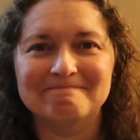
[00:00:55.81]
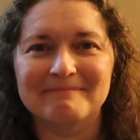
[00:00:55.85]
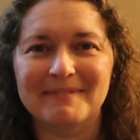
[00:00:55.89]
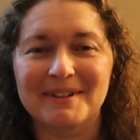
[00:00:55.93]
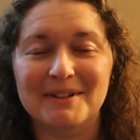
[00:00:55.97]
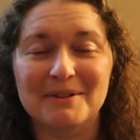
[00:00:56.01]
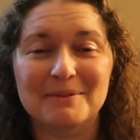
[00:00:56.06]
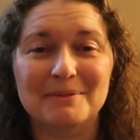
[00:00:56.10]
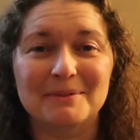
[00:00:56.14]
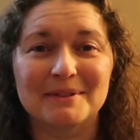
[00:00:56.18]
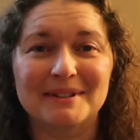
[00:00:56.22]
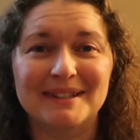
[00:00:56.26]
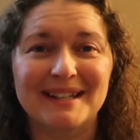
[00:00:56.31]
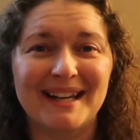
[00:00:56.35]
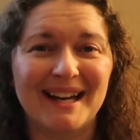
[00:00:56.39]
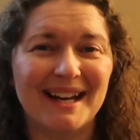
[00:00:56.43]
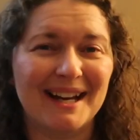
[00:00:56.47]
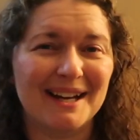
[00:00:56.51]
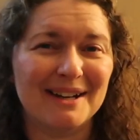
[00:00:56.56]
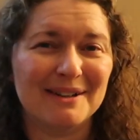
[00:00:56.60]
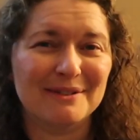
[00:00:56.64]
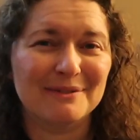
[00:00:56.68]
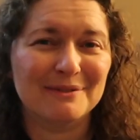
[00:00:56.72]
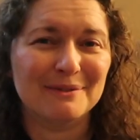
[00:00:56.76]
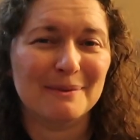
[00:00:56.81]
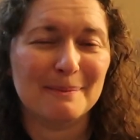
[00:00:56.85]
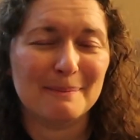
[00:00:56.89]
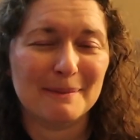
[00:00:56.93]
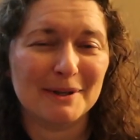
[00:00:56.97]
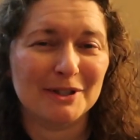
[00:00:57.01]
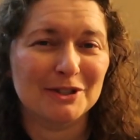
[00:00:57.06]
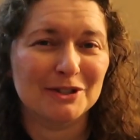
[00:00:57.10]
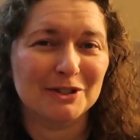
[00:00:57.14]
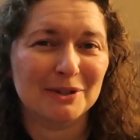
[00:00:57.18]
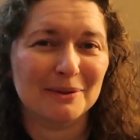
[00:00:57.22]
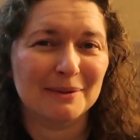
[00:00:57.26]
I don't really have
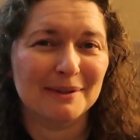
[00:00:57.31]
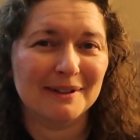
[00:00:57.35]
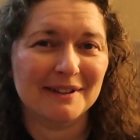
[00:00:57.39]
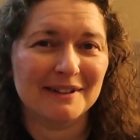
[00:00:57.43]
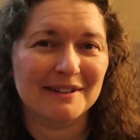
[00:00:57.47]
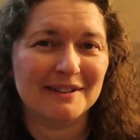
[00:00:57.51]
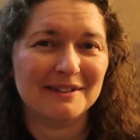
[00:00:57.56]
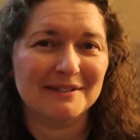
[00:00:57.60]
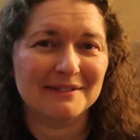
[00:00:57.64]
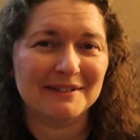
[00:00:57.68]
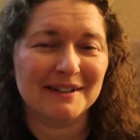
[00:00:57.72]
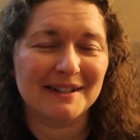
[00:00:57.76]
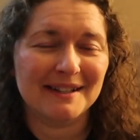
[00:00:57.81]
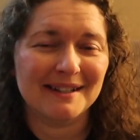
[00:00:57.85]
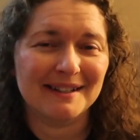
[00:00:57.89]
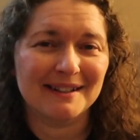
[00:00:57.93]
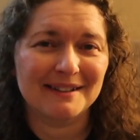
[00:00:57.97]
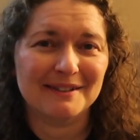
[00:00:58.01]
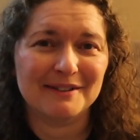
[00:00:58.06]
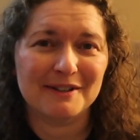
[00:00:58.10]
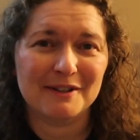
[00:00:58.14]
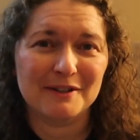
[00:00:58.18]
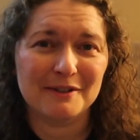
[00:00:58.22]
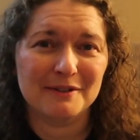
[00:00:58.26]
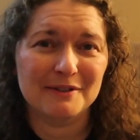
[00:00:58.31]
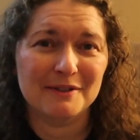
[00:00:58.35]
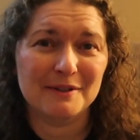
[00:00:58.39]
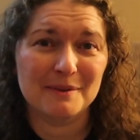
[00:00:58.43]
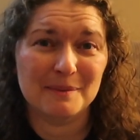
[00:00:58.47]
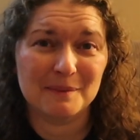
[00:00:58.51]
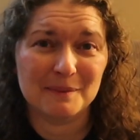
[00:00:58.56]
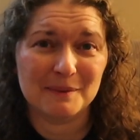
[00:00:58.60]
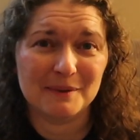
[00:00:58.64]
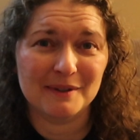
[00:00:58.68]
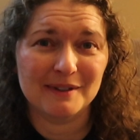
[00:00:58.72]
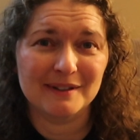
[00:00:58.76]
much going on right now other
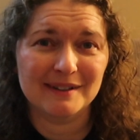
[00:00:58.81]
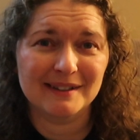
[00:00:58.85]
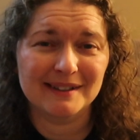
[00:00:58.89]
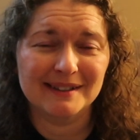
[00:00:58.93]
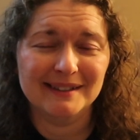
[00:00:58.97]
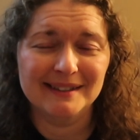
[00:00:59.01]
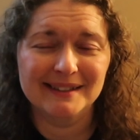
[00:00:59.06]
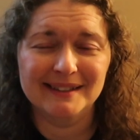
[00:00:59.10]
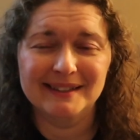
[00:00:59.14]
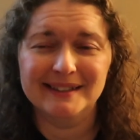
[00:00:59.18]
than work.